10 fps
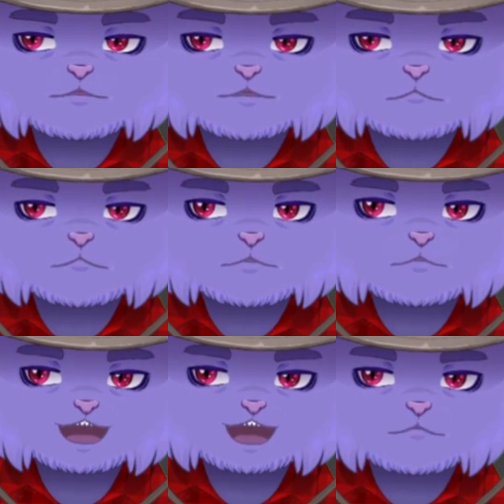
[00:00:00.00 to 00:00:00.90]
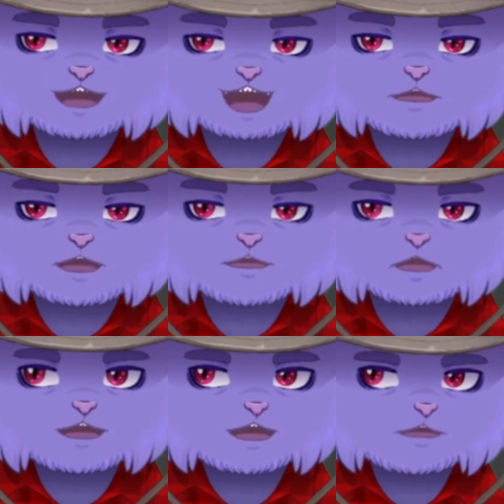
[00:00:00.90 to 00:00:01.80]
The thing I like about Psy is
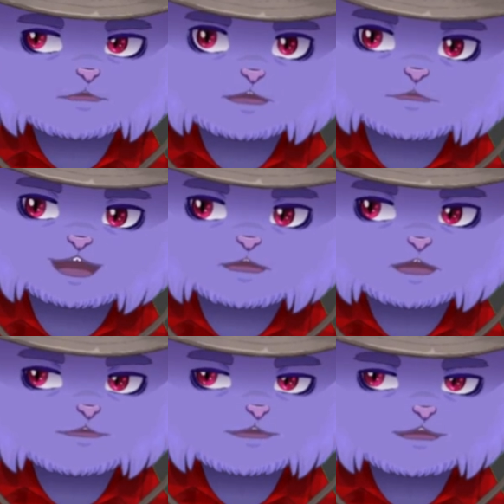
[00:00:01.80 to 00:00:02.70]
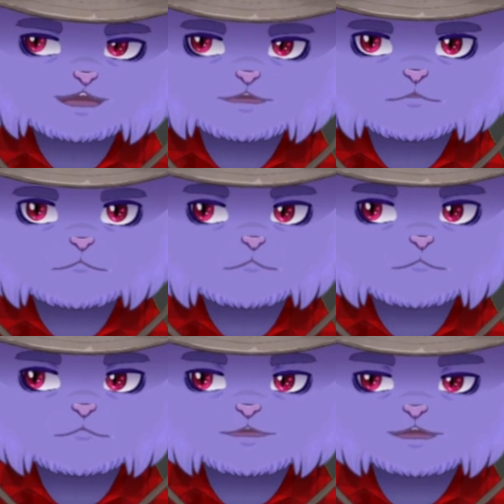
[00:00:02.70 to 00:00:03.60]
that it's very, very simple.
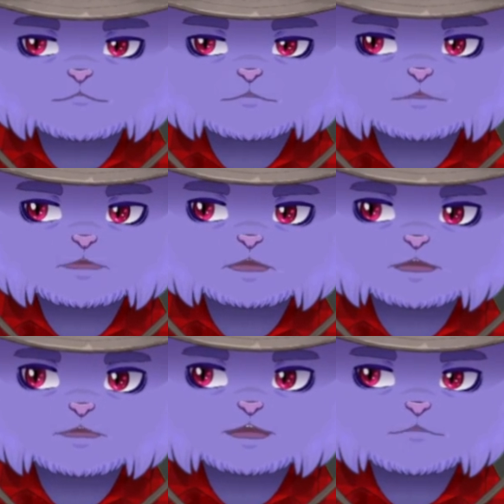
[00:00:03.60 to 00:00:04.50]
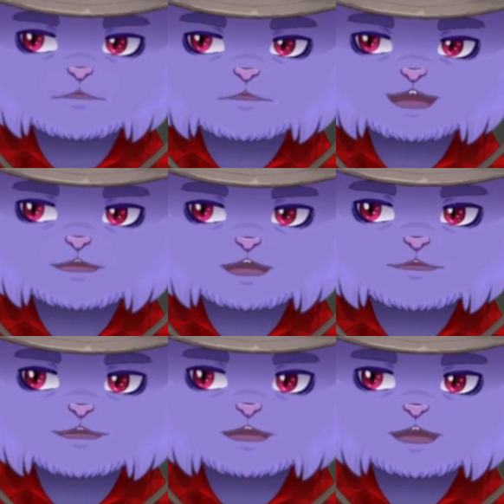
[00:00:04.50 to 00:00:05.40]
Like, if you want to just draw a picture
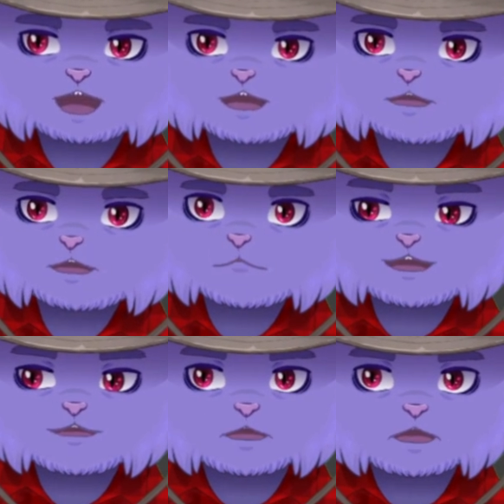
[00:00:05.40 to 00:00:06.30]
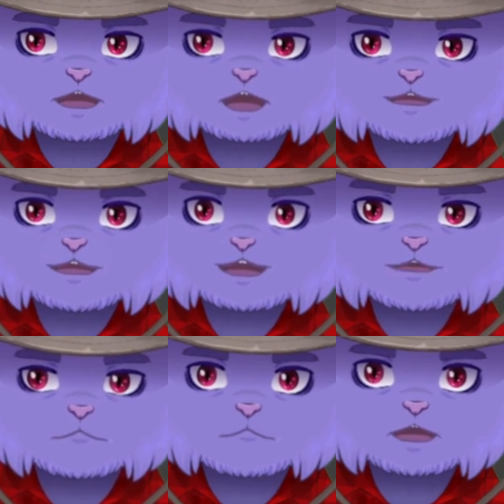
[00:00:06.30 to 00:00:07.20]
and get it done, you can do that
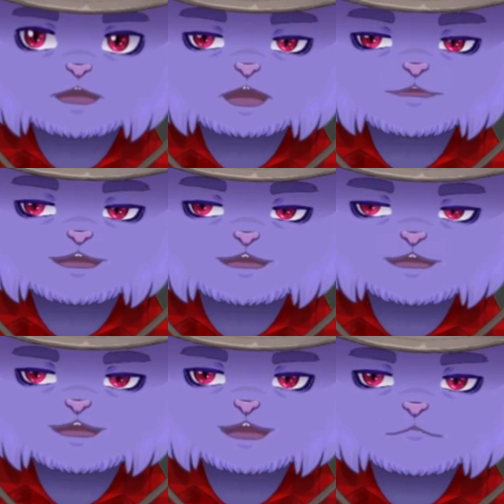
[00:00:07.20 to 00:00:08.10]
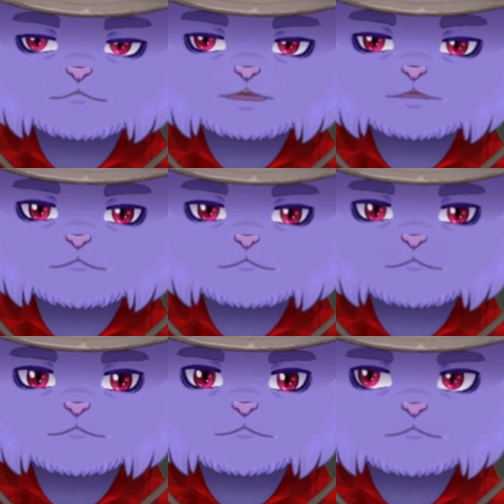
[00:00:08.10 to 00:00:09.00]
real damn fast.
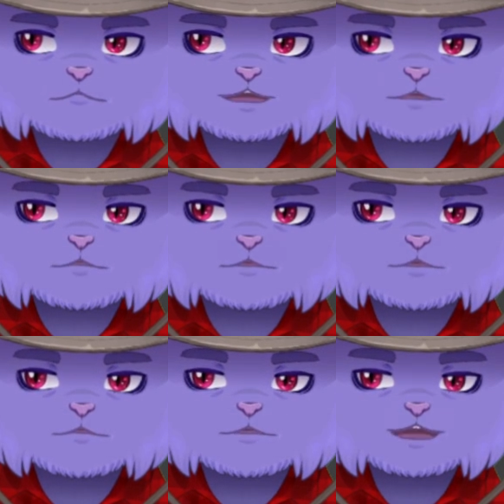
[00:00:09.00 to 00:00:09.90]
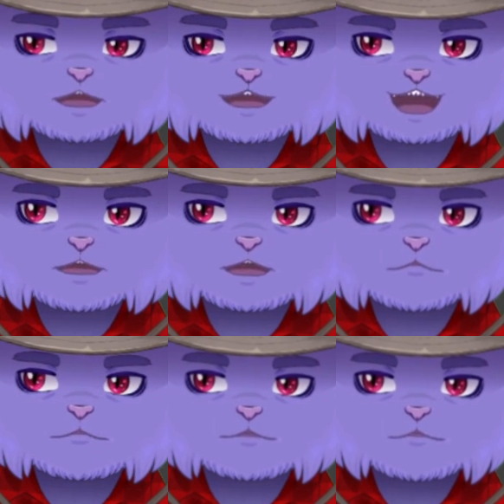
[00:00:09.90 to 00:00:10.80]
There's lots of
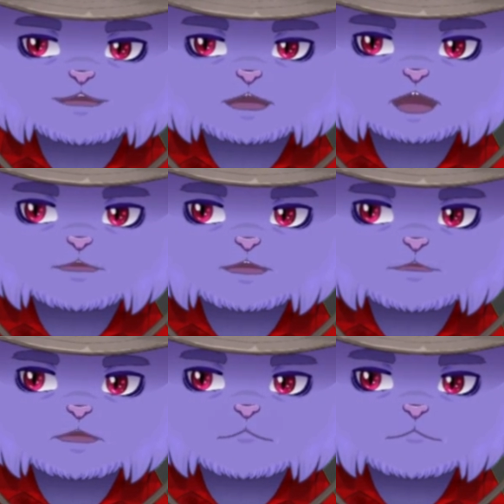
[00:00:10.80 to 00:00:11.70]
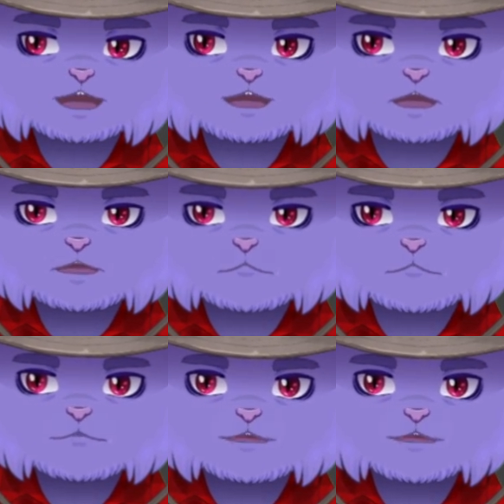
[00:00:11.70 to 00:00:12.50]
very specific things that I want to complain